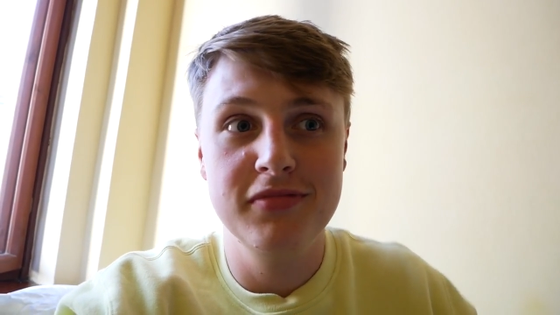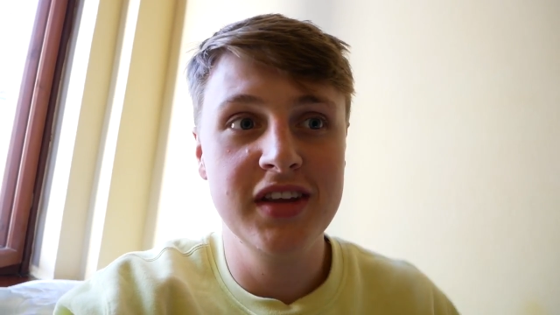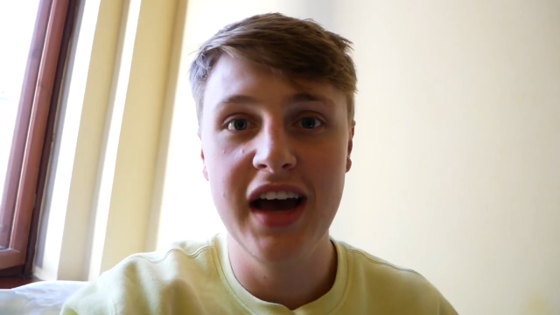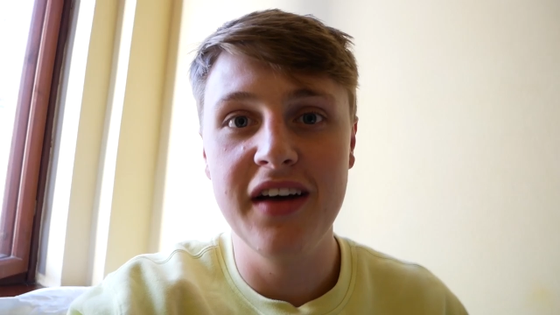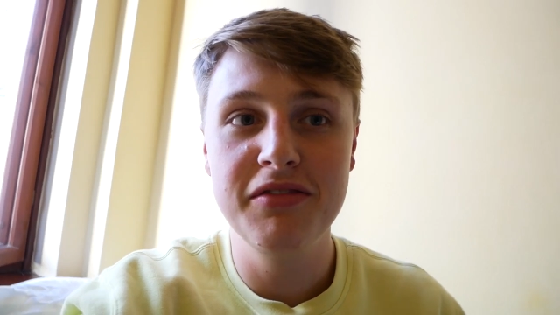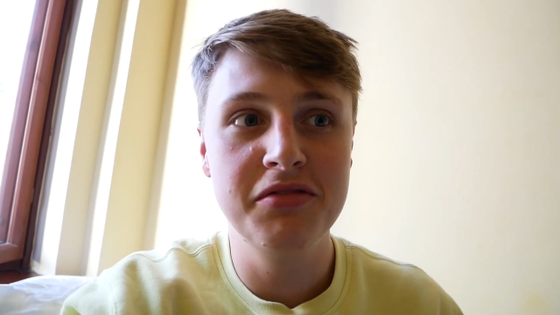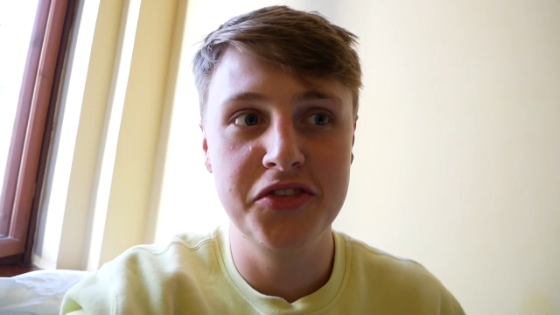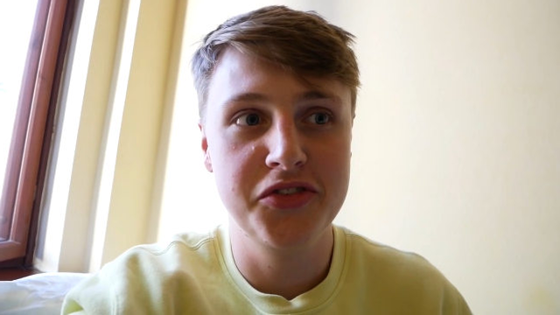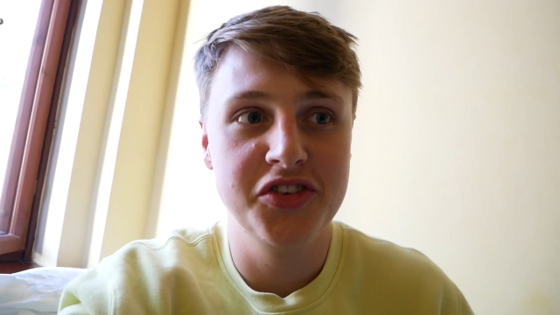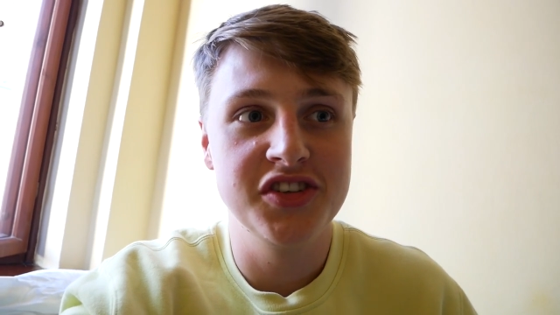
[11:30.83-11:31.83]
yeah,
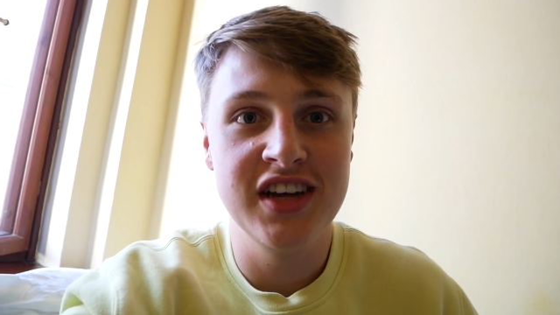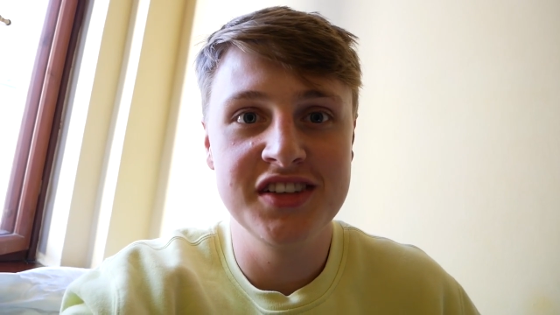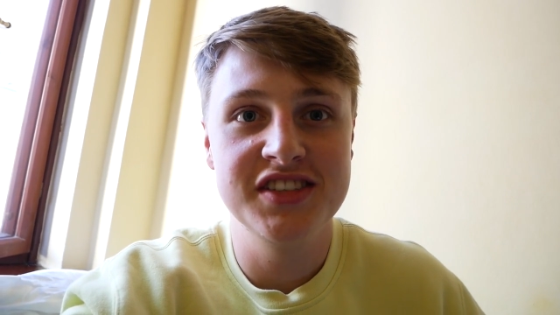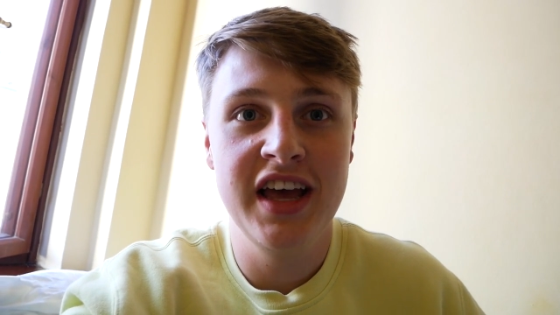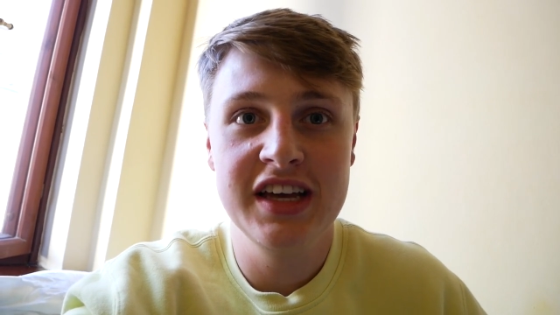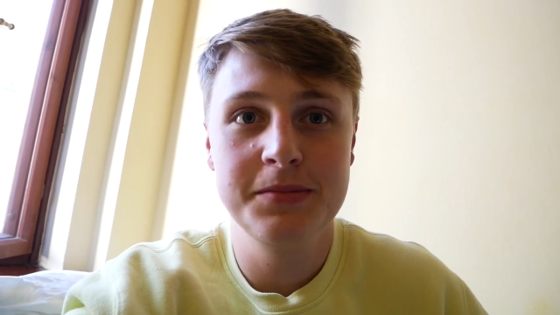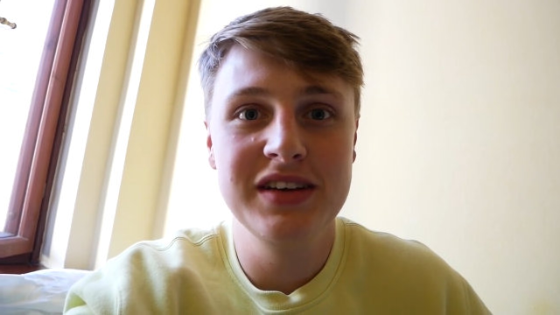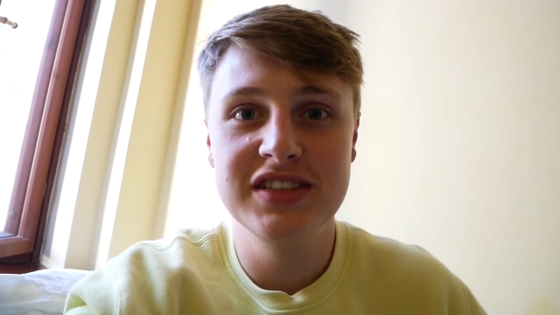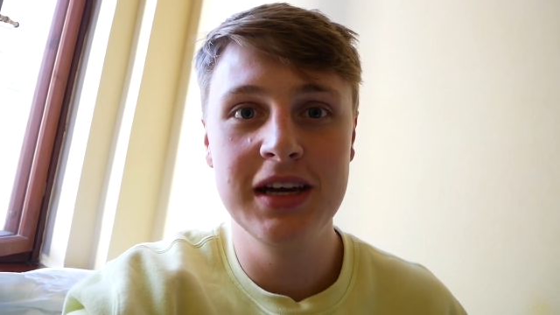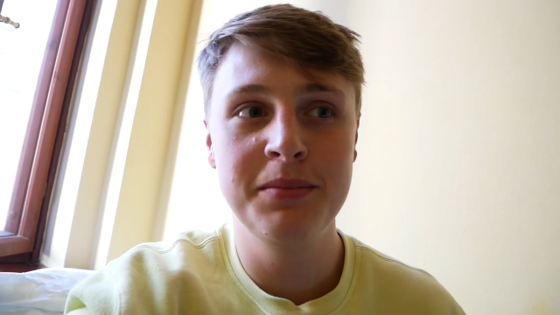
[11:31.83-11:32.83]
it's not just us saying it's
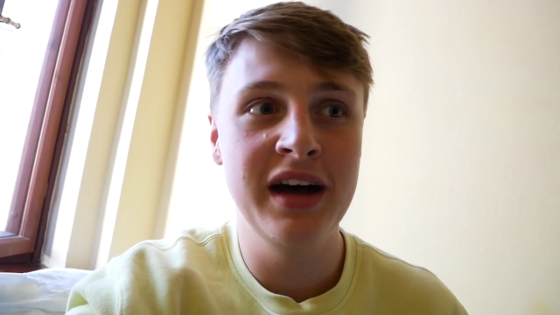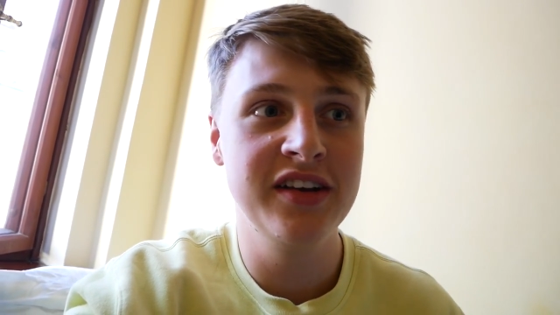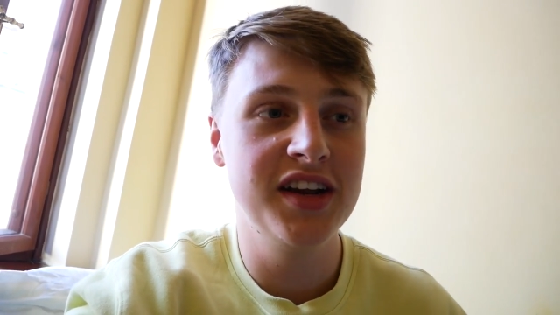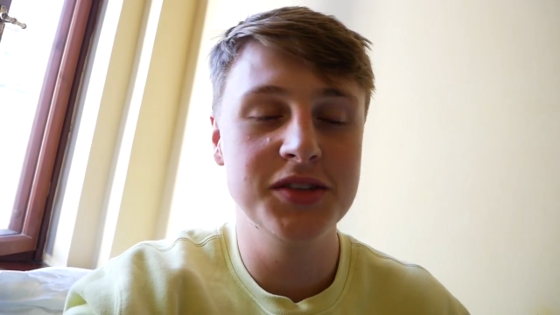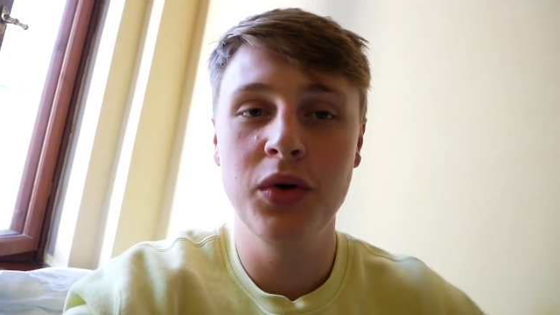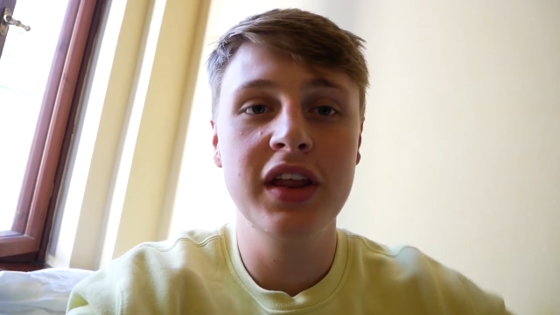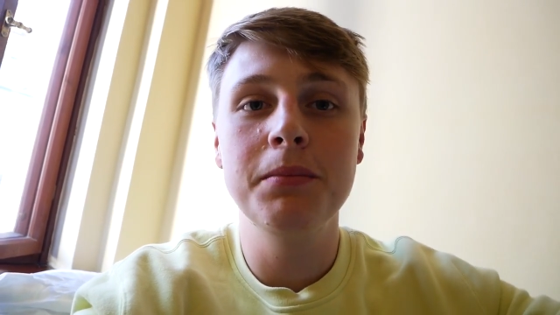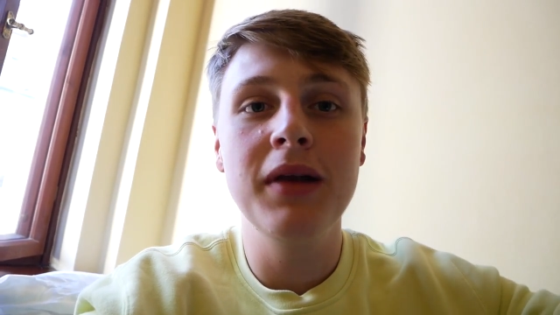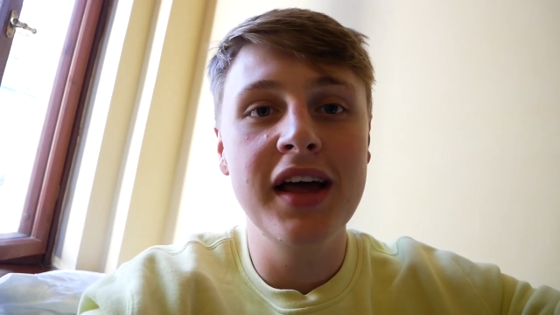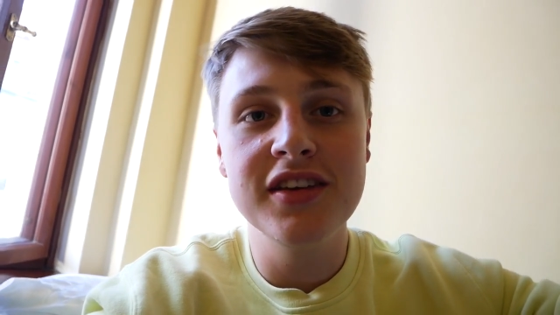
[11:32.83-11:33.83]
basically abandoned, it's one of the
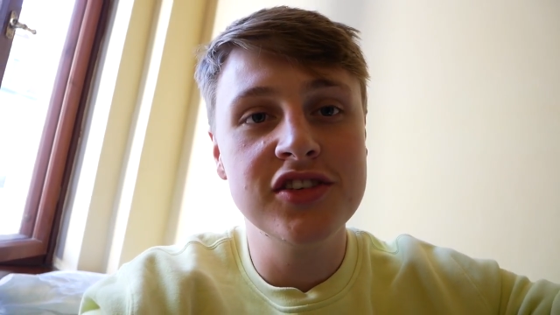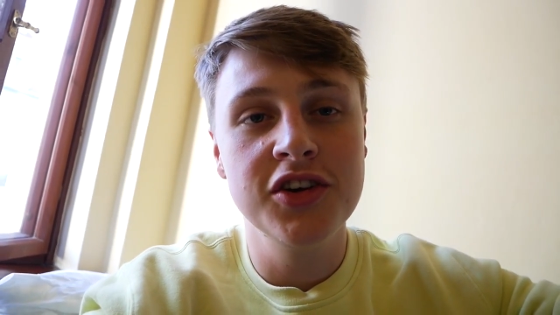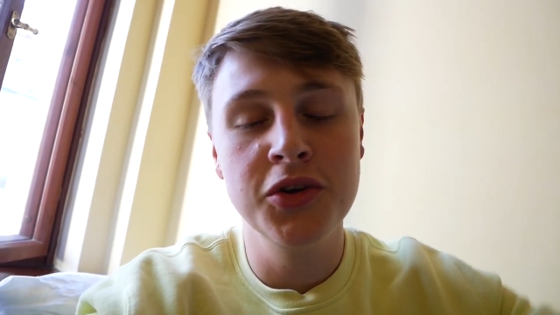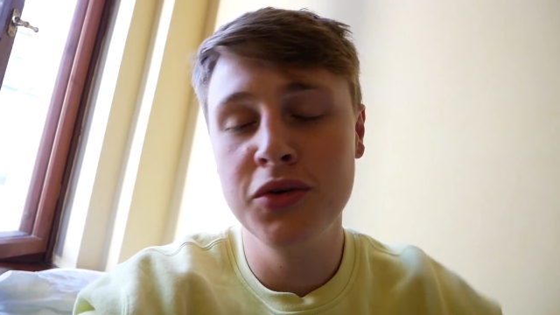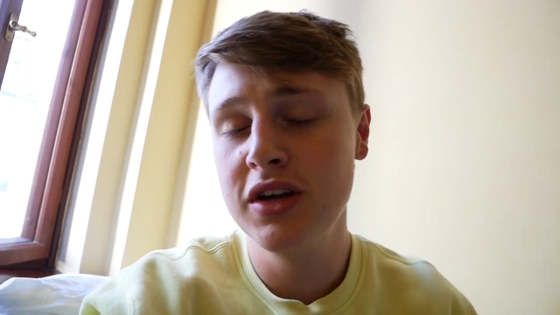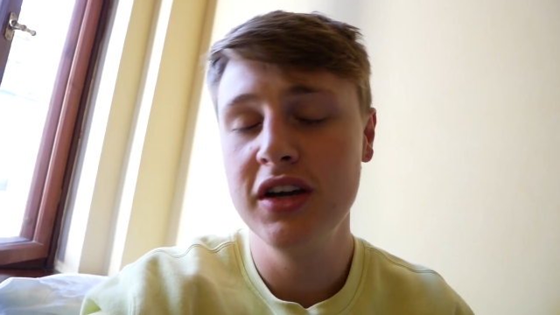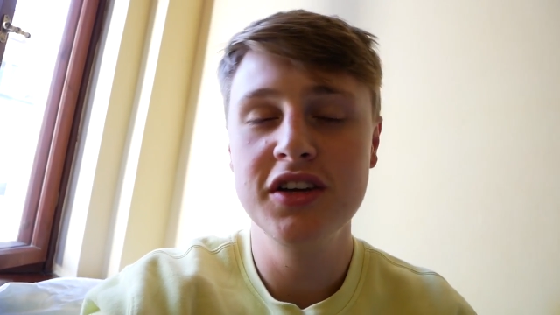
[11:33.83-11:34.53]
players too.